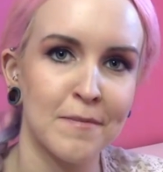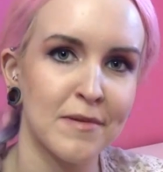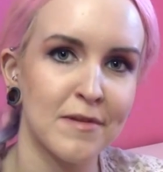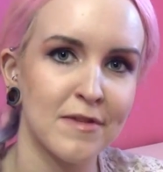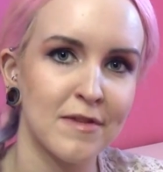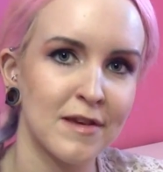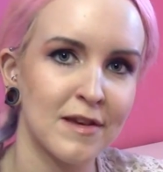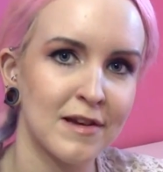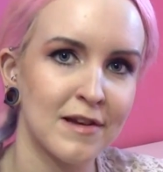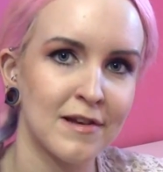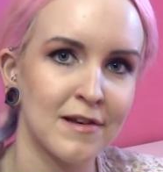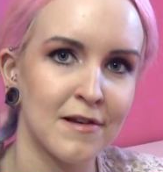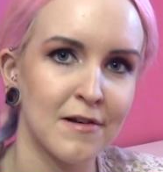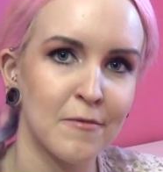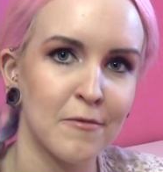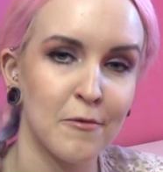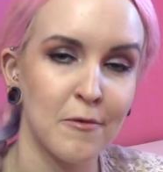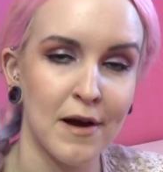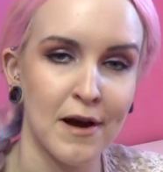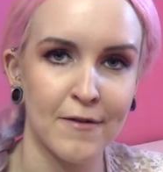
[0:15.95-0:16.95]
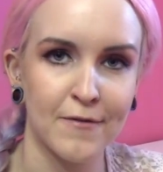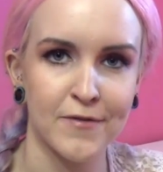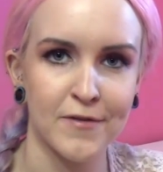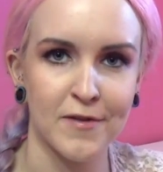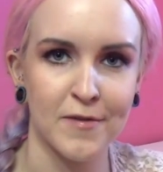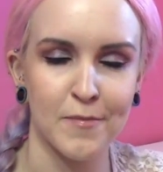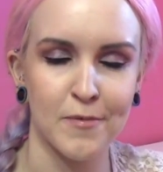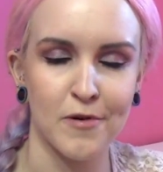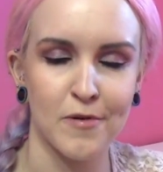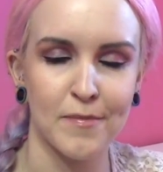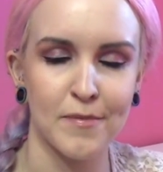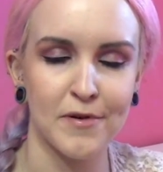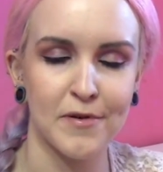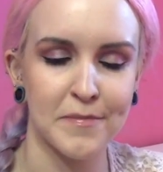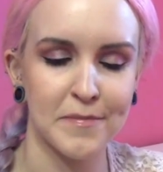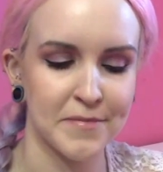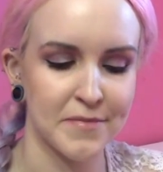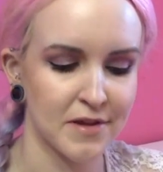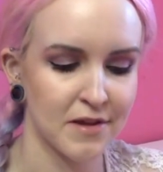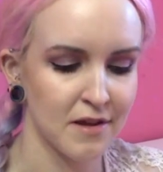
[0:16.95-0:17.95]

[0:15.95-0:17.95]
particular will have this problem.